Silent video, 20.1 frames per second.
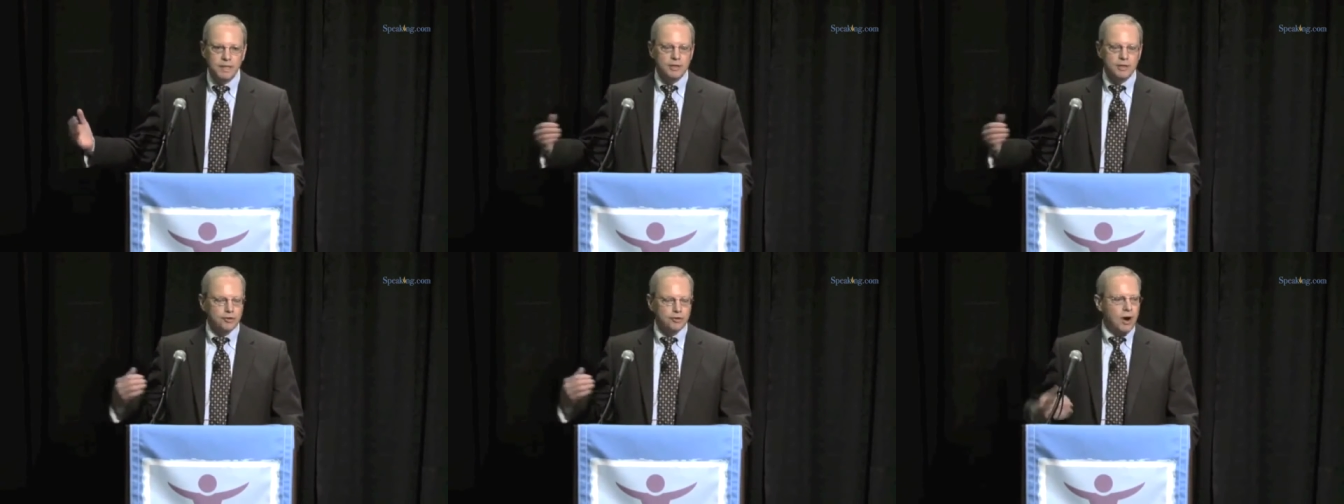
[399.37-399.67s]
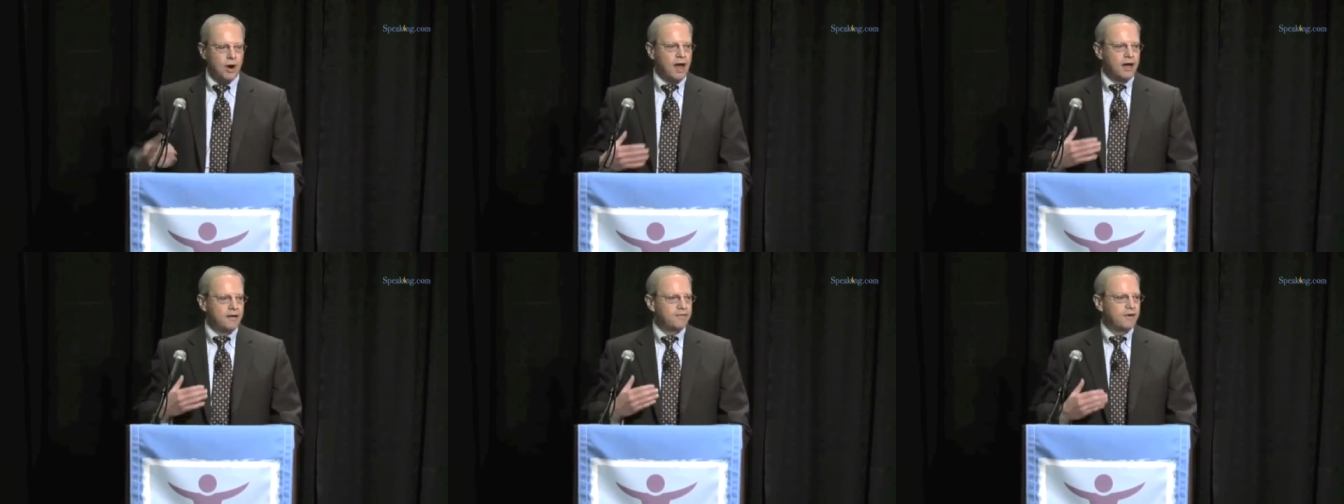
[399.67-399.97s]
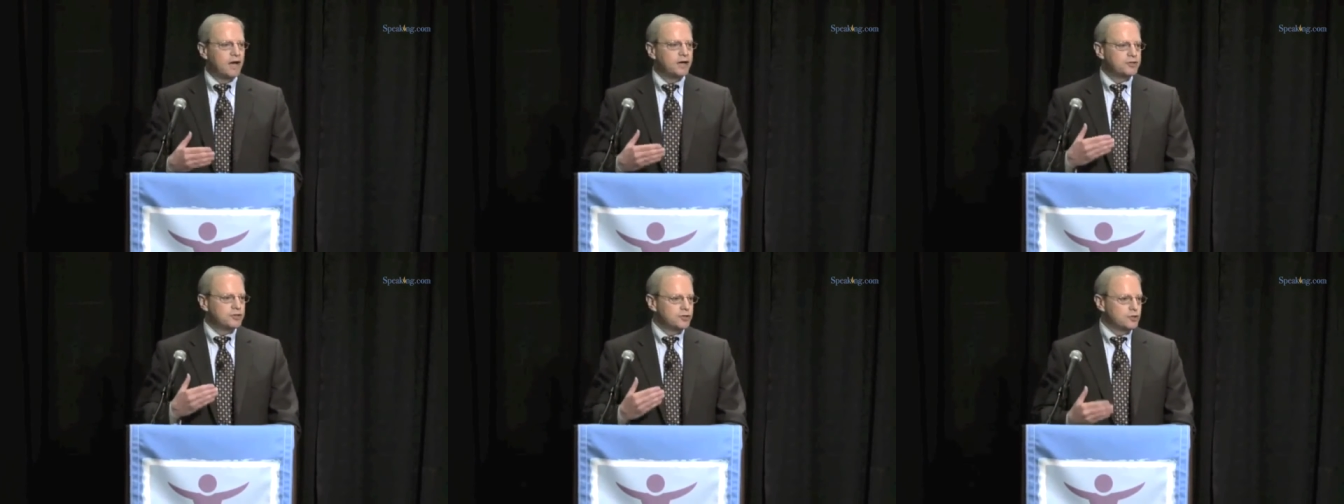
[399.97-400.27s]
drive
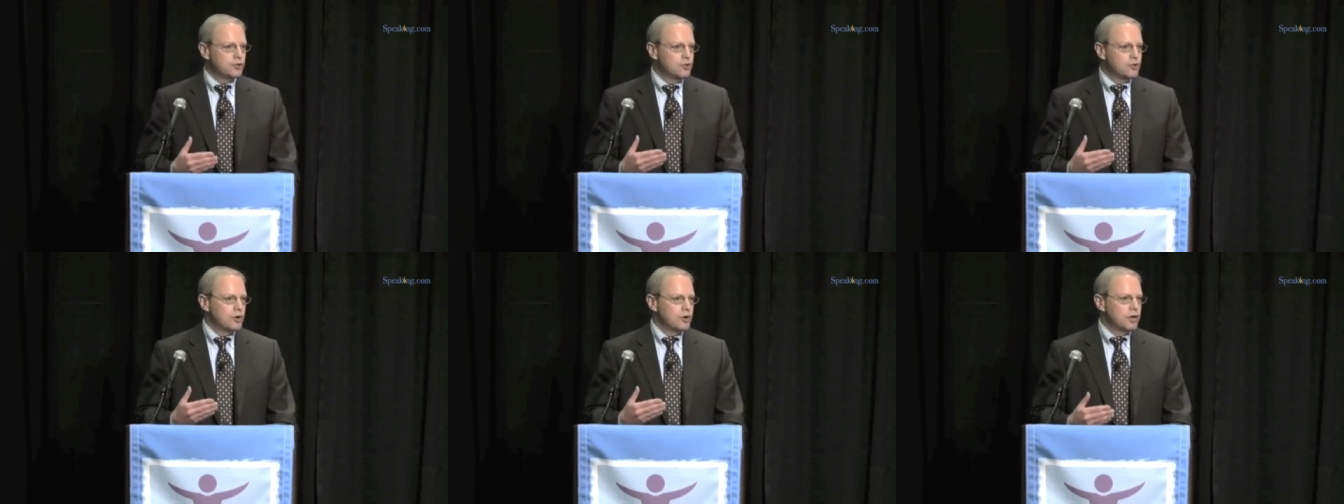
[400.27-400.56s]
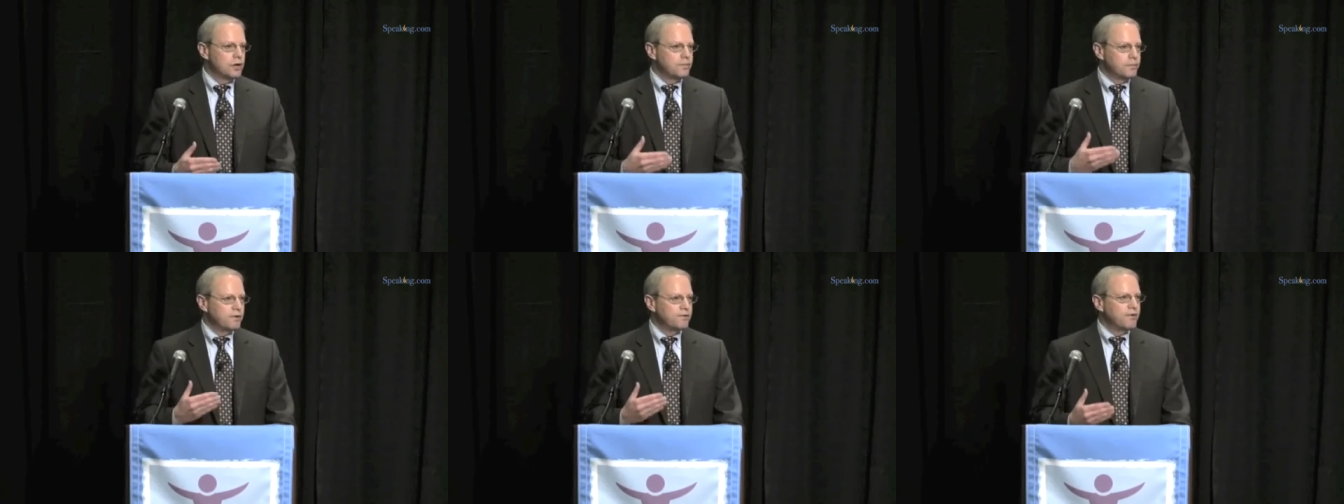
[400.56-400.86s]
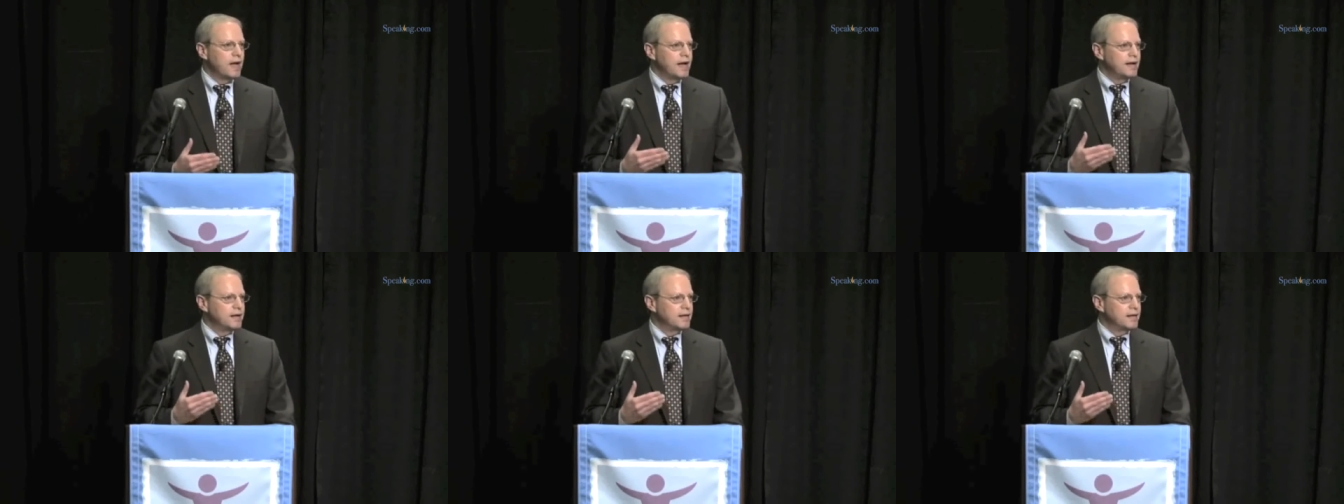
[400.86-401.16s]
us toward
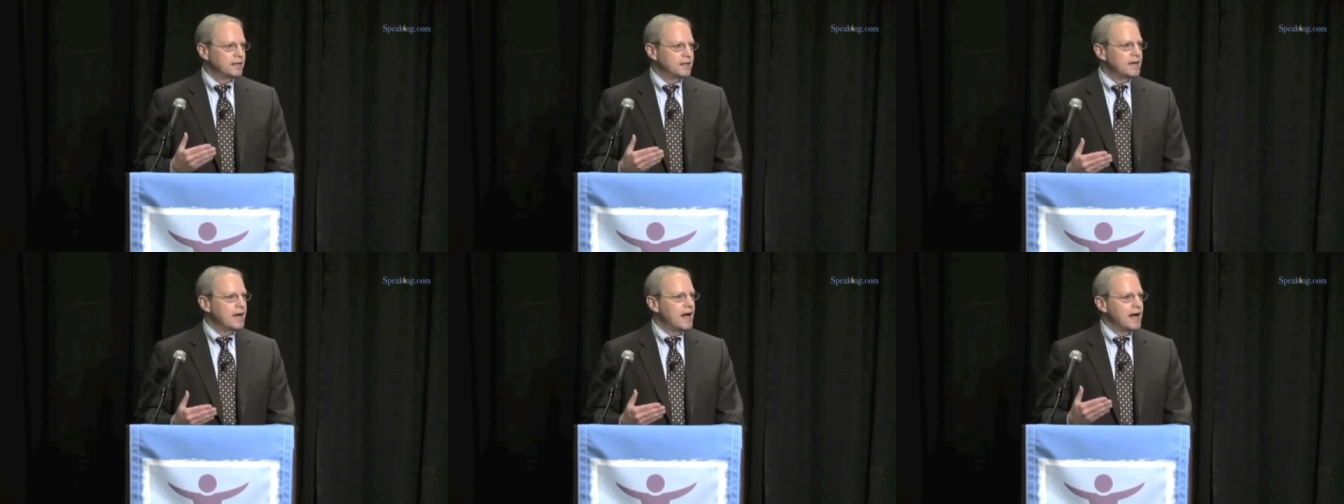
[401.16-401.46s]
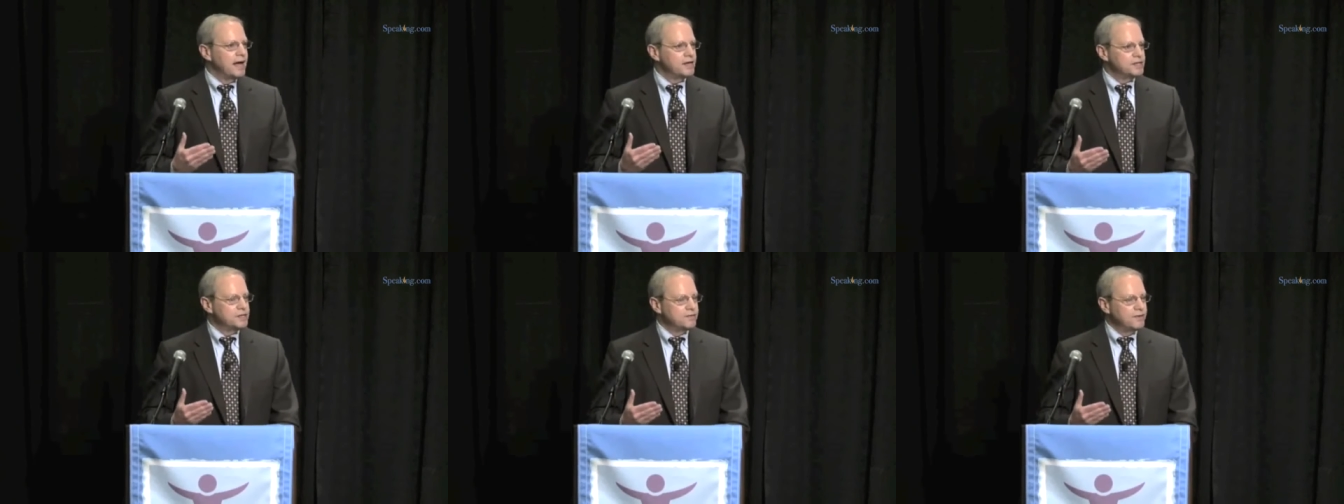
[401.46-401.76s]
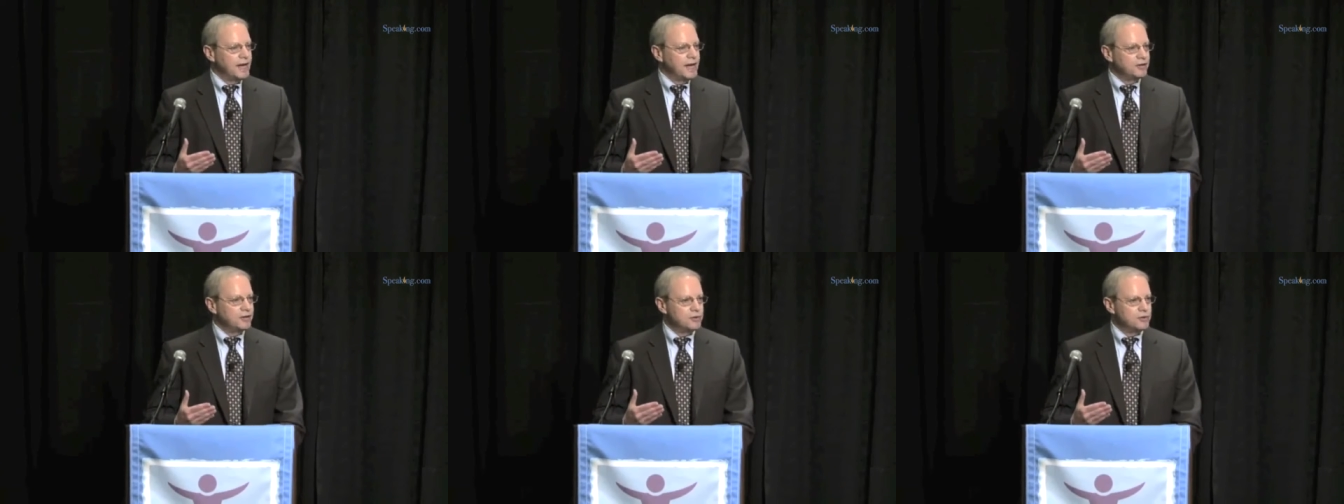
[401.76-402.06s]
providing the highest
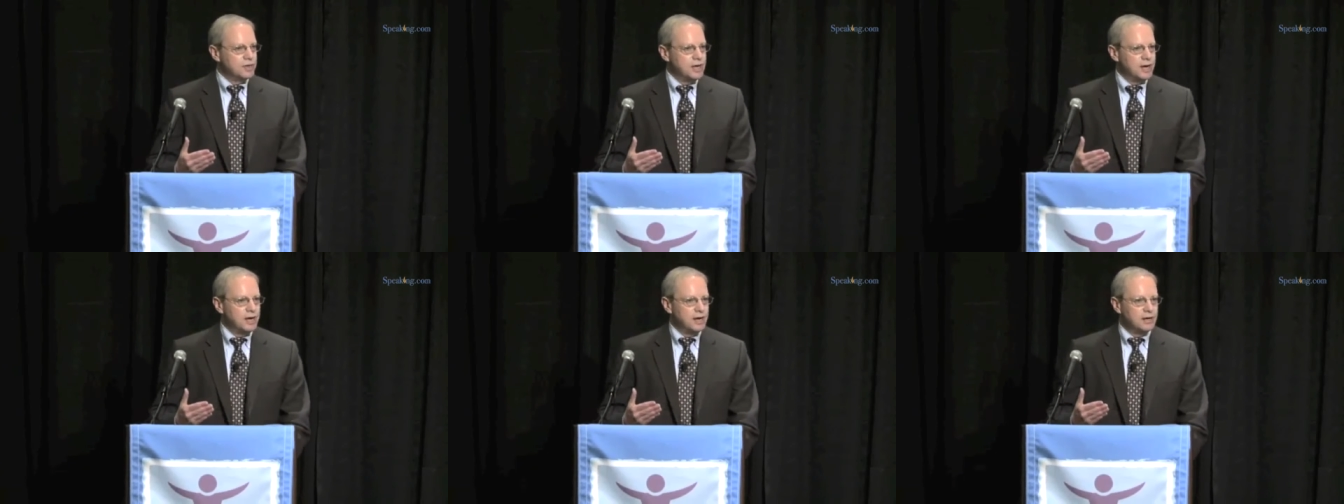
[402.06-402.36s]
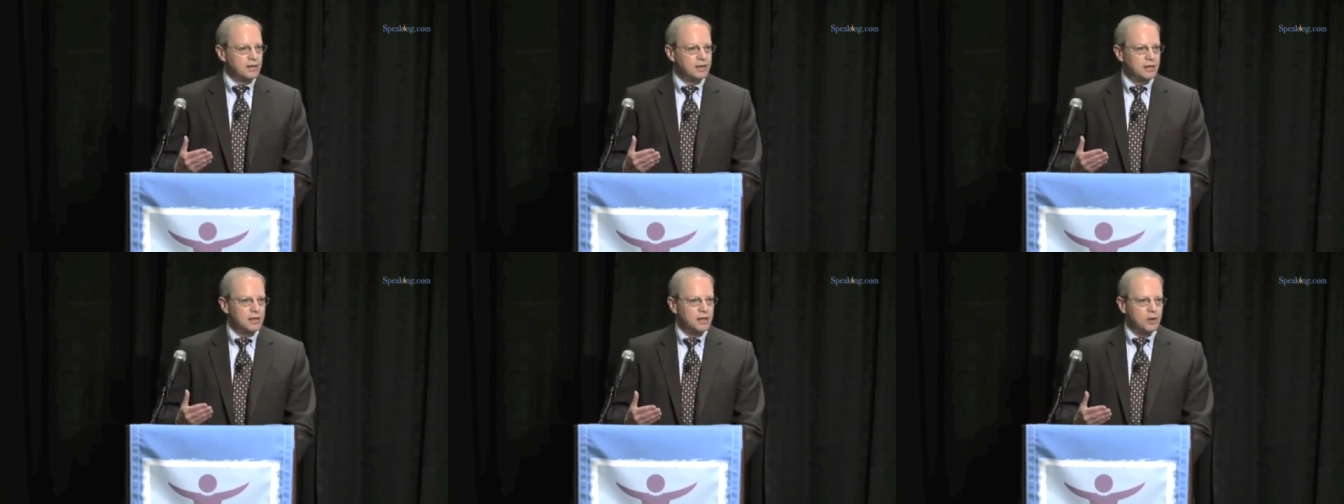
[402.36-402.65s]
value care.